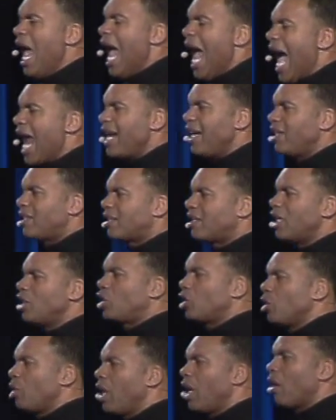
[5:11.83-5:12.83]
and he
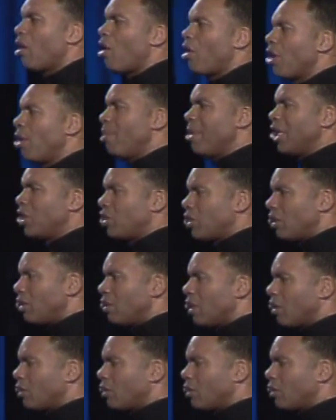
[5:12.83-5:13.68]
sent you here on a mission.